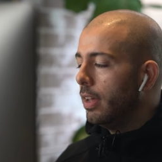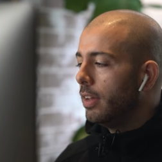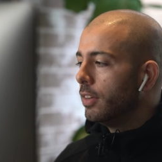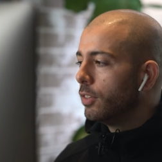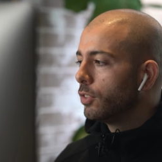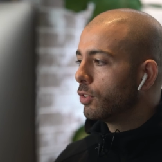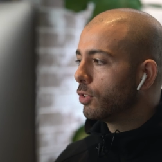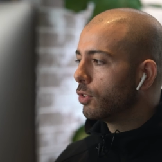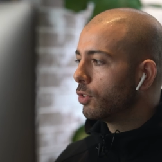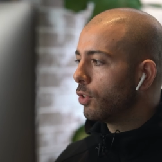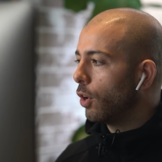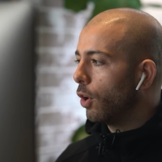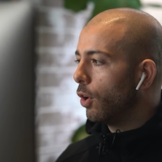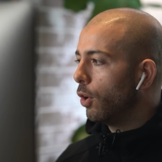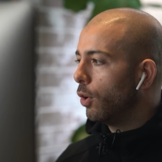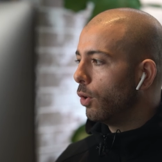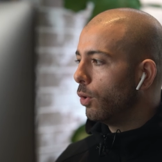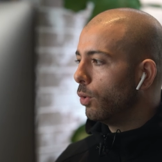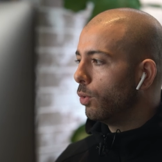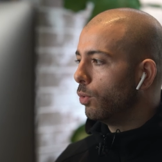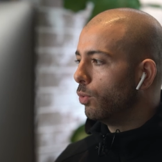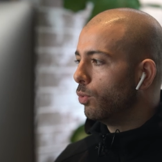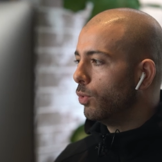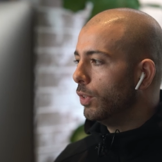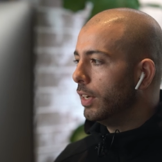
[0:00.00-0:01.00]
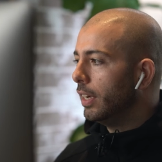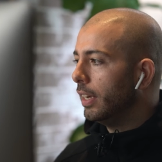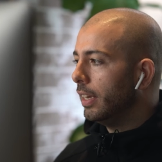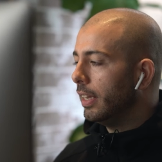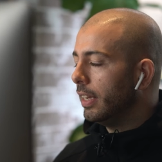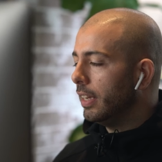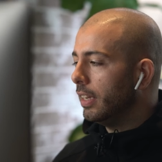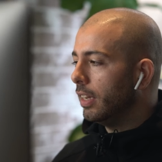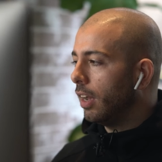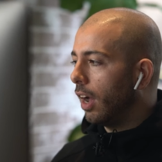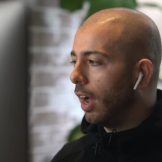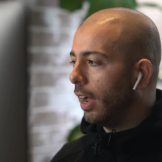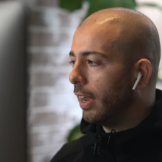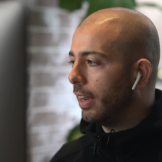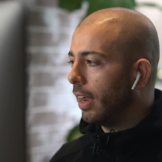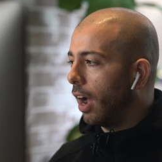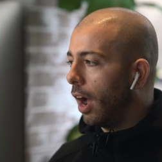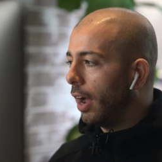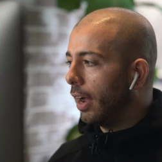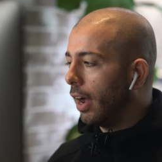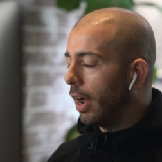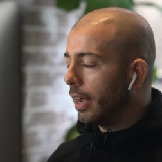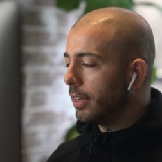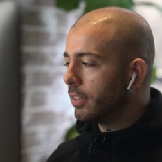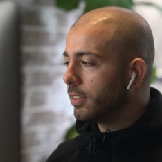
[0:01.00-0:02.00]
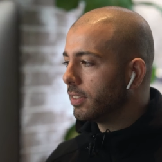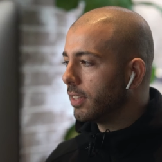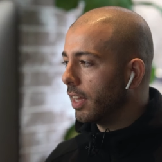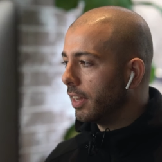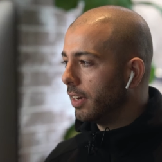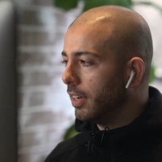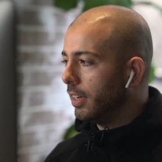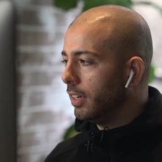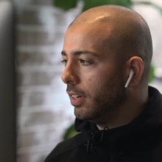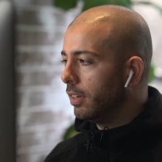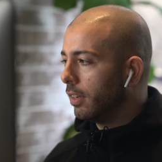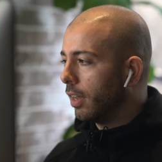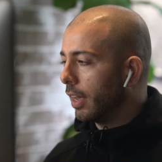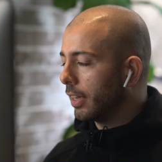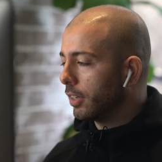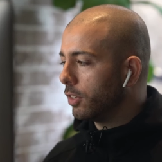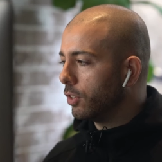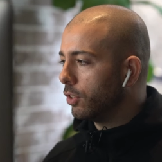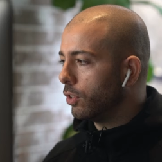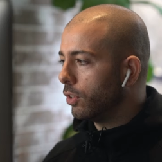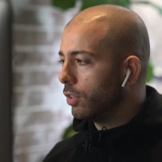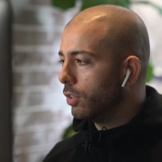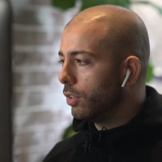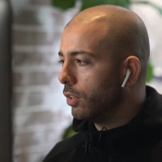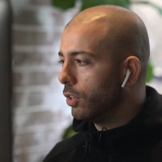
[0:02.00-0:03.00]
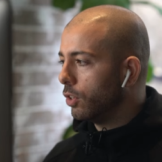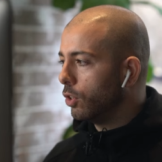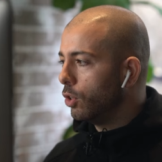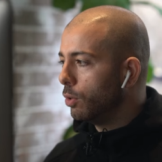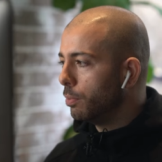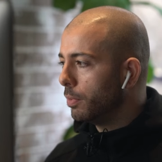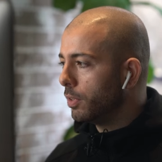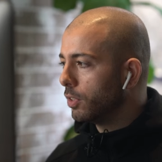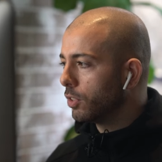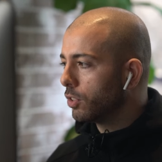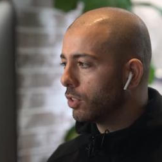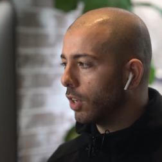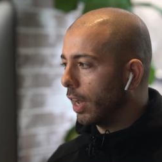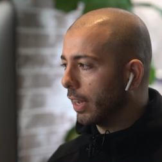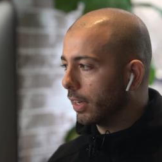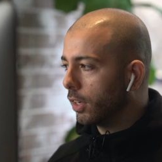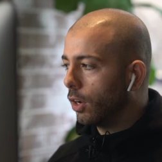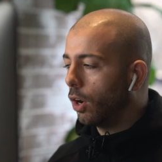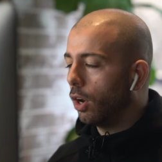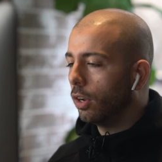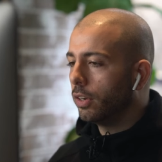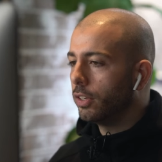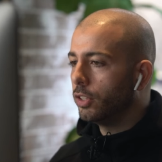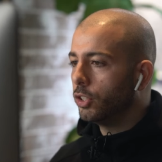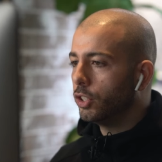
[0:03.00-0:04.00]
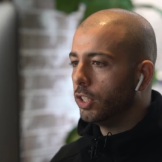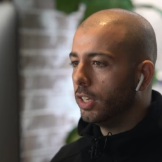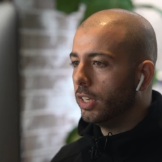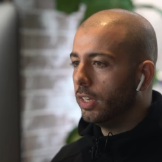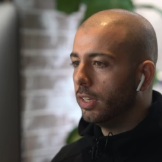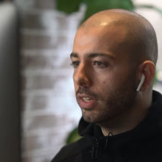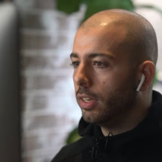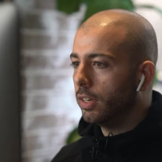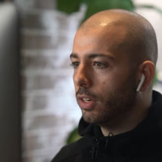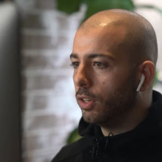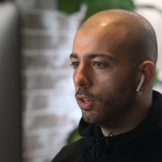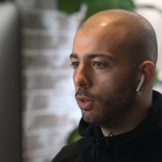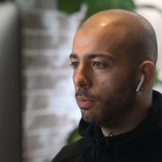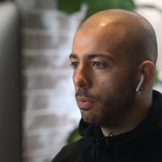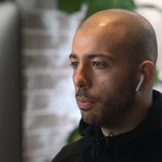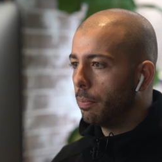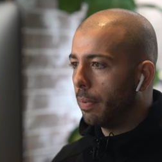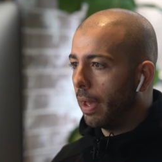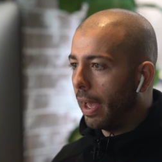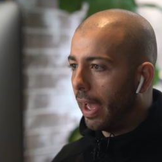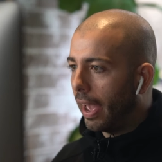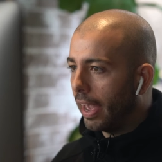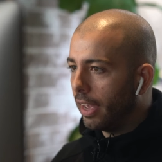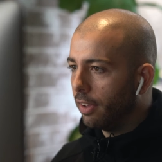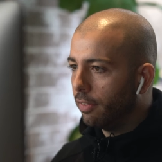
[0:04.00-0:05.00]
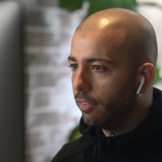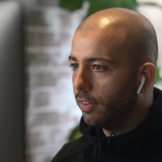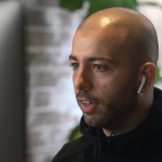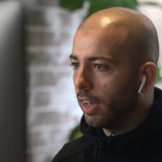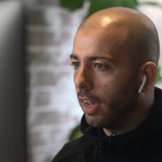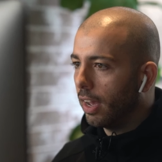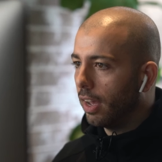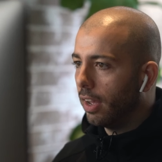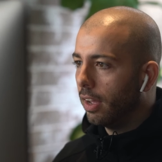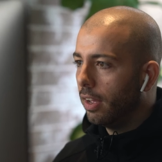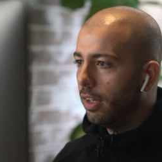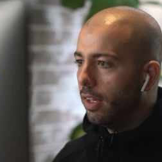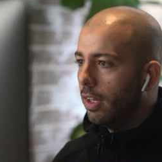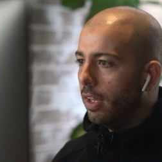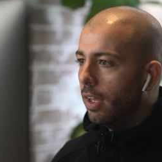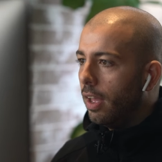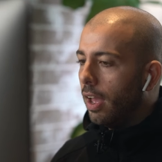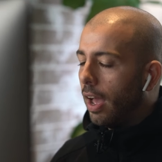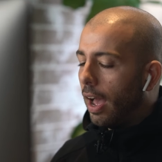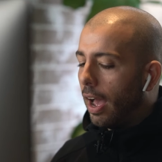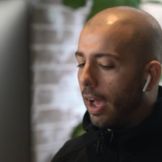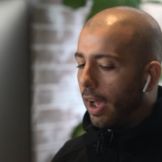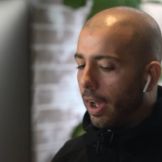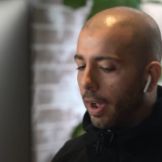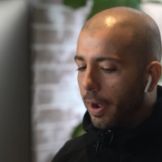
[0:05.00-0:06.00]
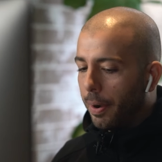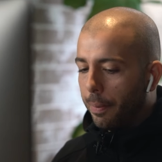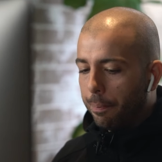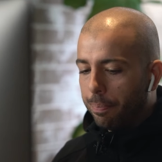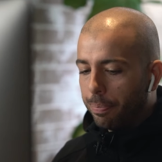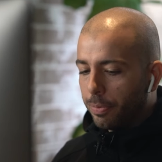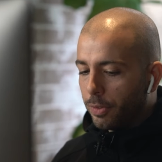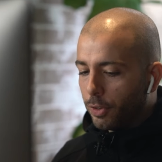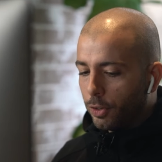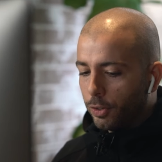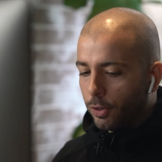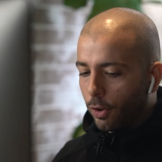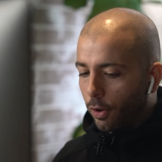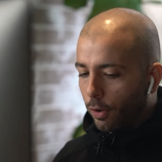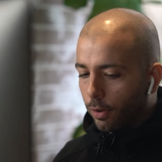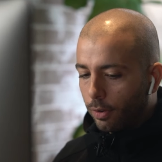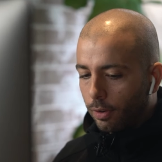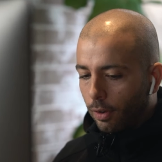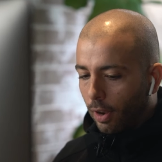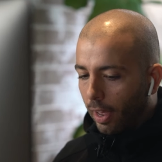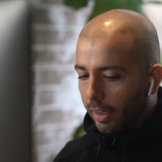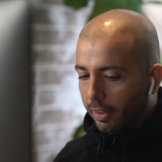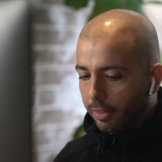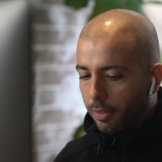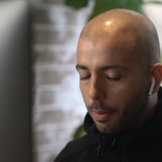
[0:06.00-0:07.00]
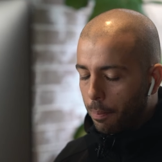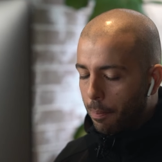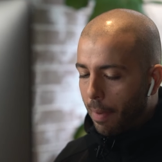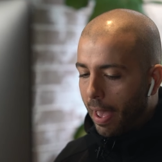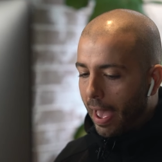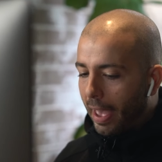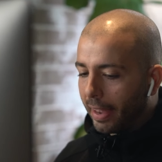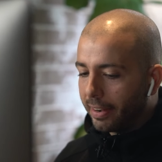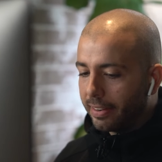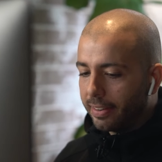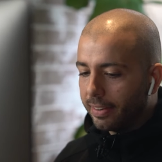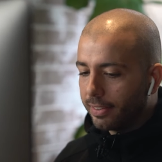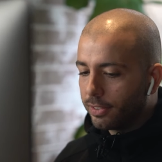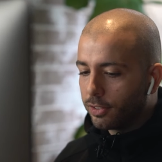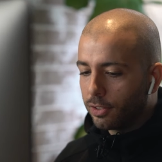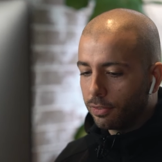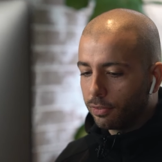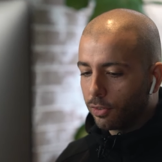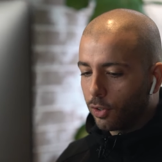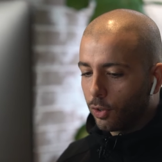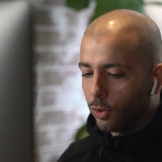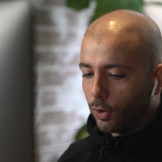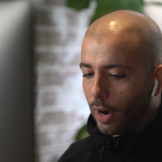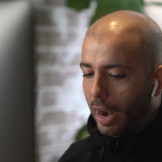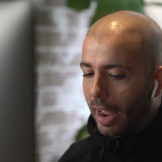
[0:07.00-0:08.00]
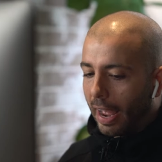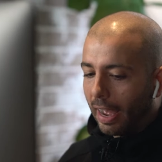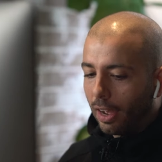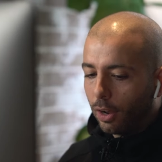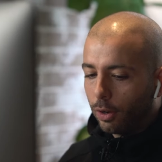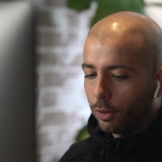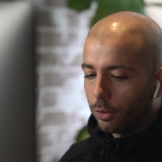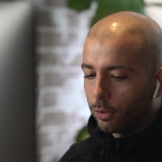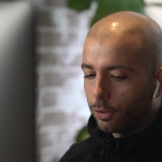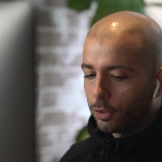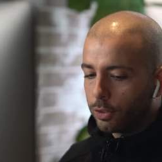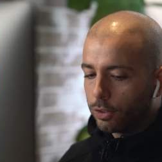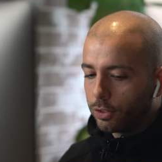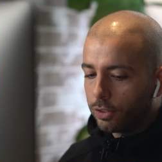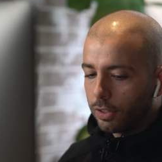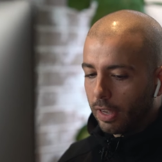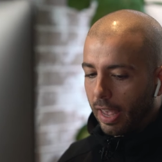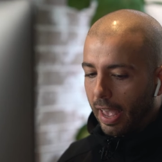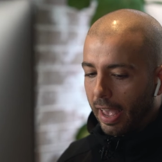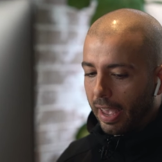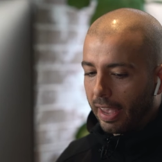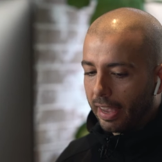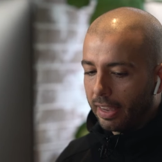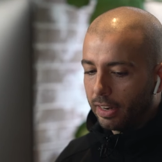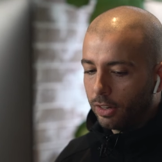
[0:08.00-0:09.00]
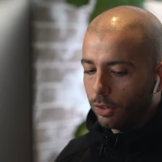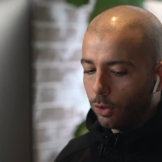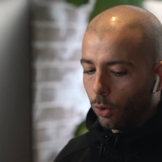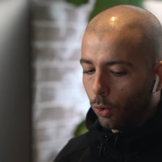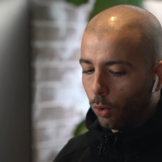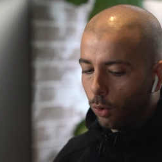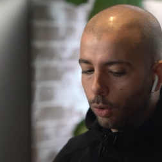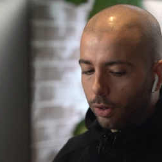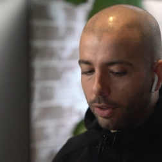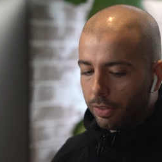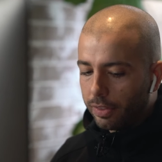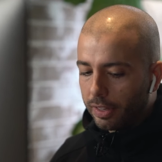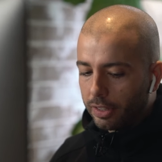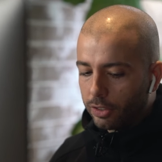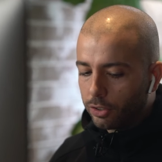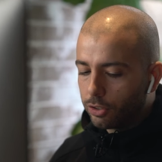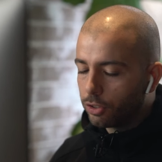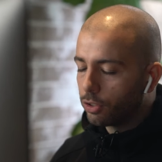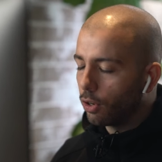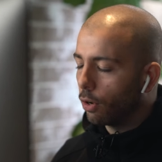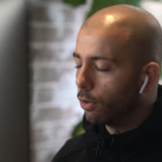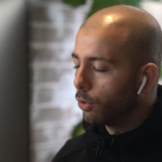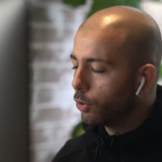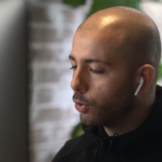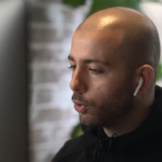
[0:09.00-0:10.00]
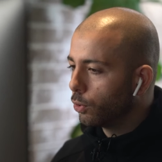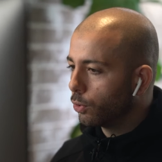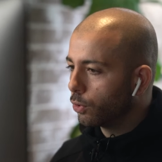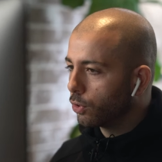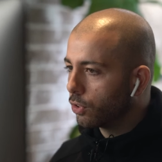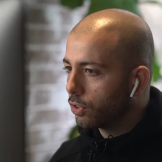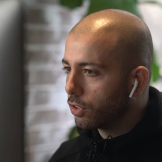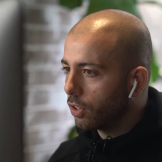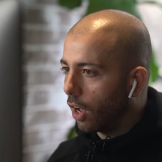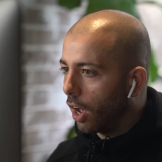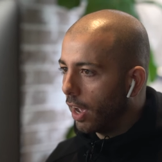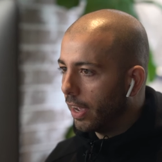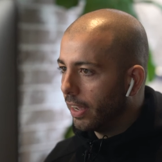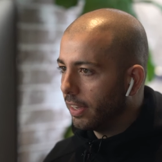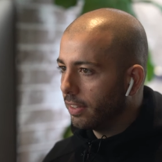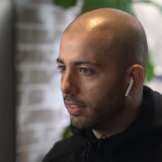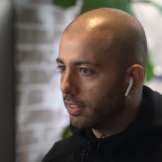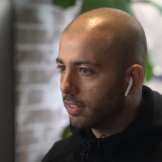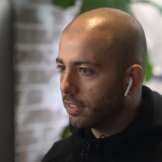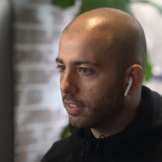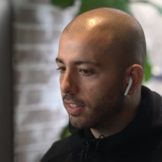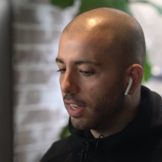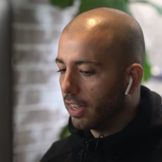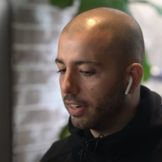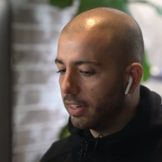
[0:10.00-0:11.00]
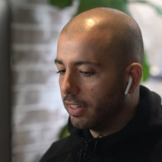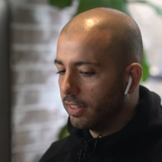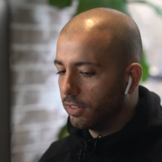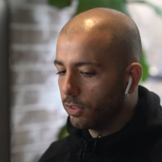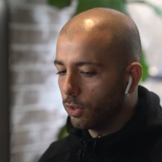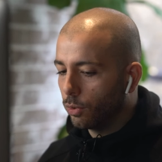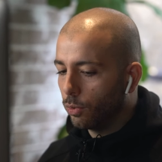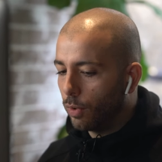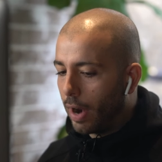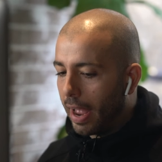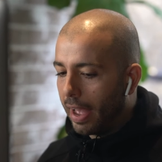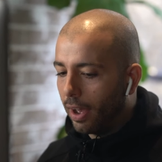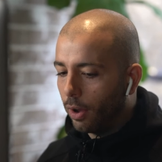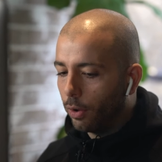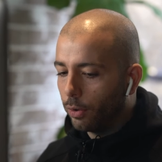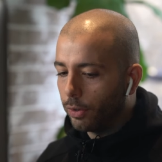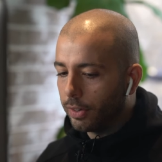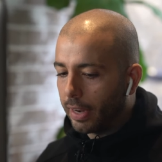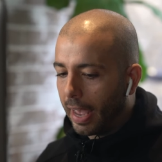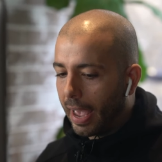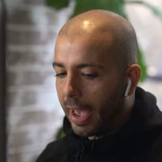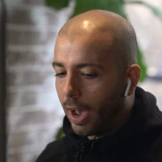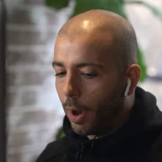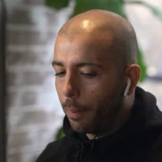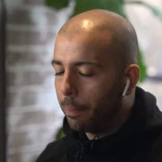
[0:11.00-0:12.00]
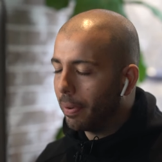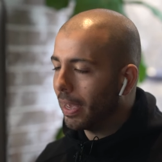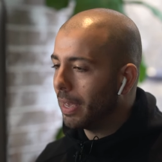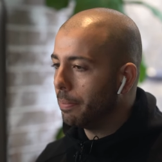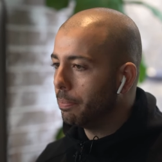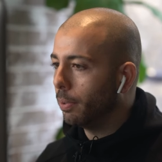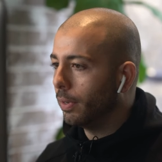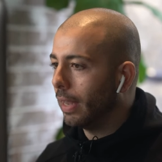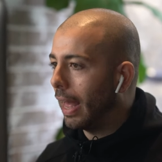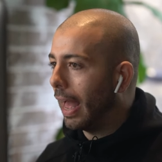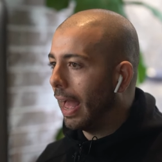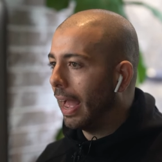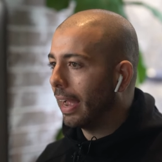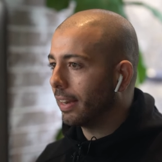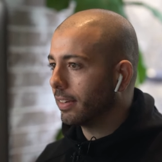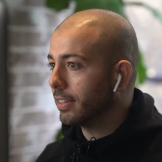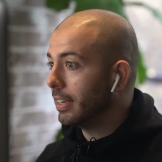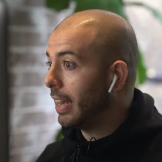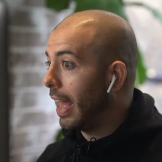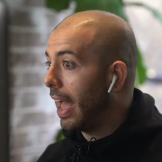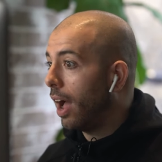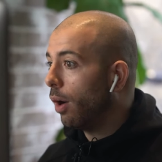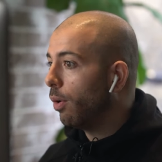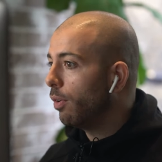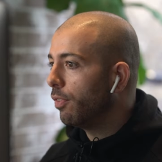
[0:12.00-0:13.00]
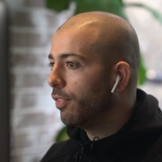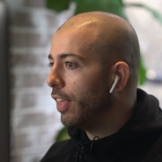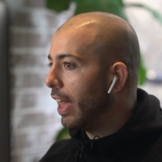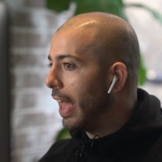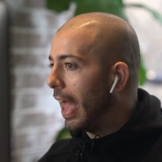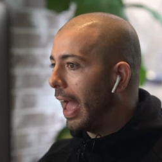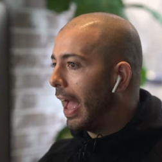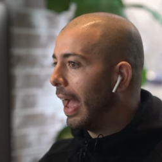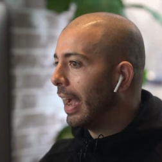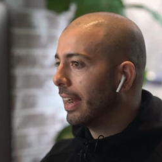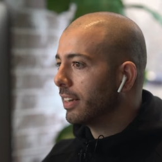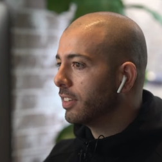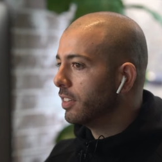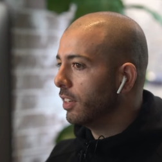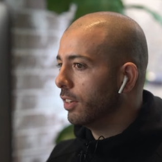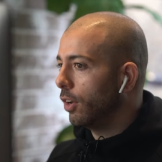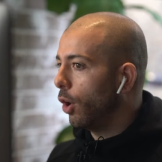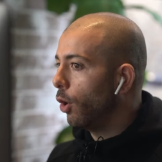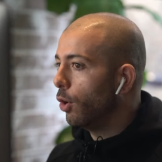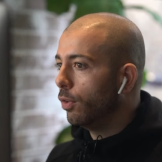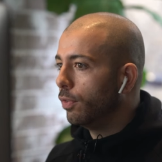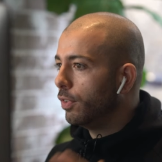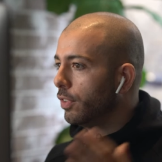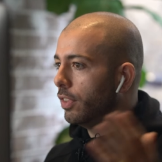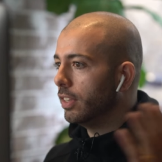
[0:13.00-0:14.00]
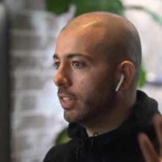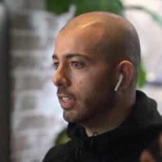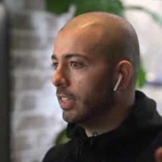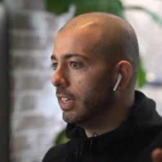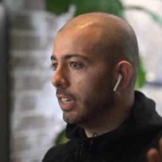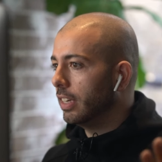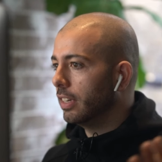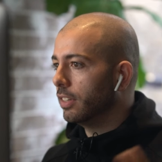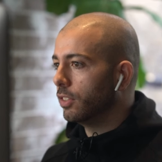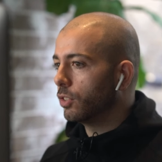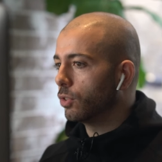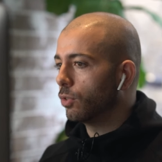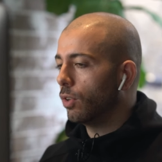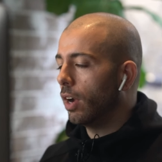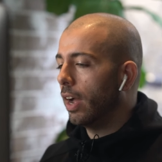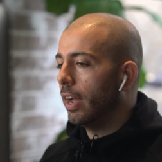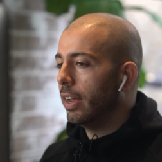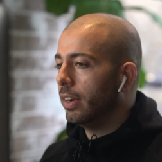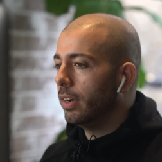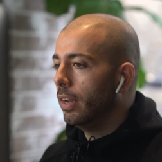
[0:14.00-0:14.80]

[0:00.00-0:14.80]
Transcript: So really, I, I studied like human psychology and human behavior, um, you know, like the madness of crowds and all of these social science studies around how people act and how have they acted over the years, right?